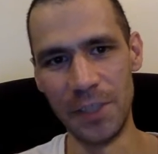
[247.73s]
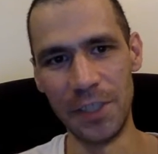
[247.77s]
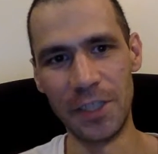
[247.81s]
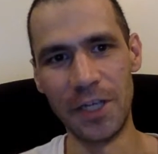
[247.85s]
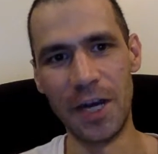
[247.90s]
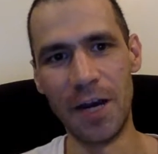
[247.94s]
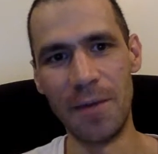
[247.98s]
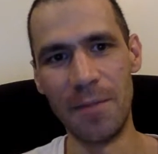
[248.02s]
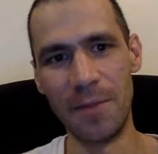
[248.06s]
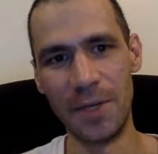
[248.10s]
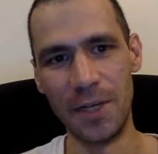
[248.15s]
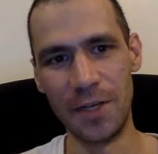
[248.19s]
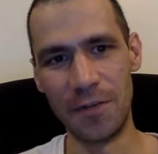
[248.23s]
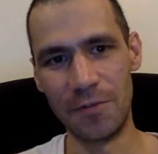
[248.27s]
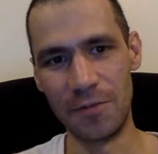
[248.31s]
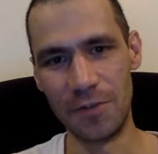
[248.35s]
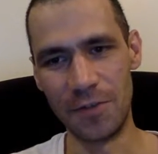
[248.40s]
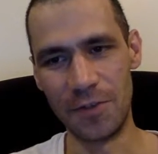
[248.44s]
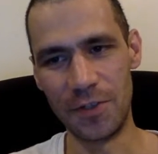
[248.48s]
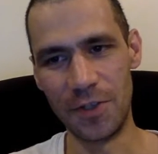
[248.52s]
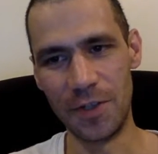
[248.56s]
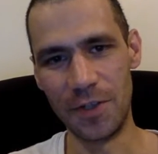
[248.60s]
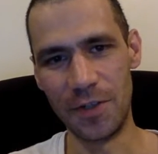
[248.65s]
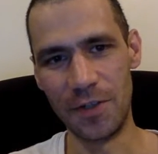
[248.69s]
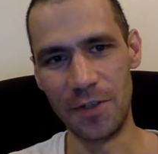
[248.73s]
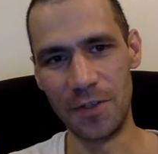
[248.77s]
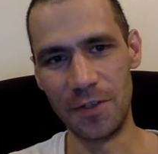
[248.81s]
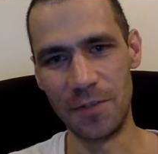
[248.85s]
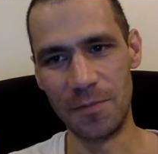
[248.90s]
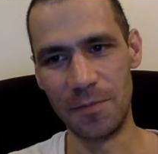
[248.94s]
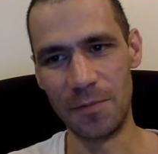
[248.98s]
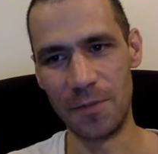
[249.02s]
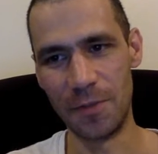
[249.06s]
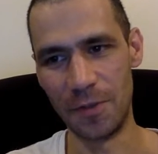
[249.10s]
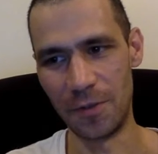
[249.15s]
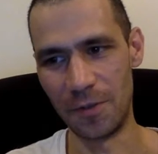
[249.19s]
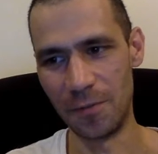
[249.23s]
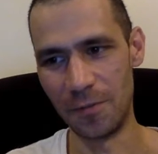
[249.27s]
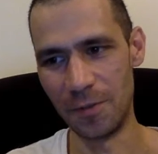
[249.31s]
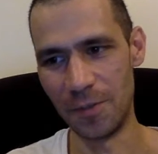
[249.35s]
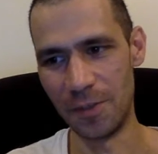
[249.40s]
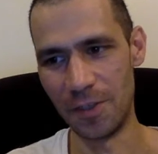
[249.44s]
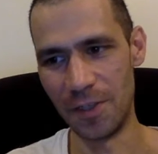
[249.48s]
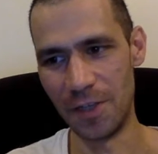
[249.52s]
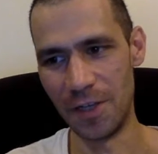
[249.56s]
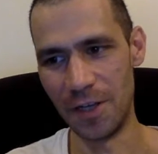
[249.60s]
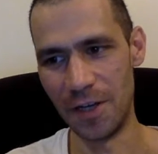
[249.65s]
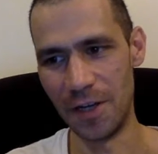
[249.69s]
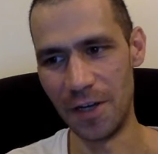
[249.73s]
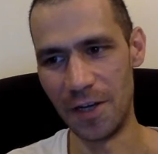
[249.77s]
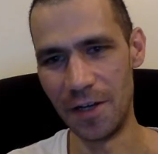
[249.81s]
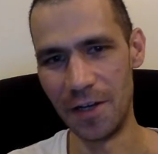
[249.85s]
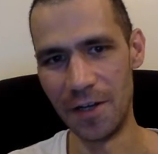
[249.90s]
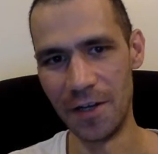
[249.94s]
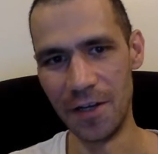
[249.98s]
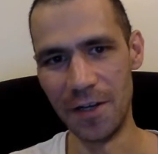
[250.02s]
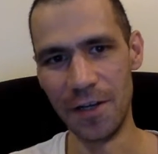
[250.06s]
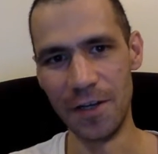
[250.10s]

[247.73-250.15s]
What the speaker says: got me interested in this book was there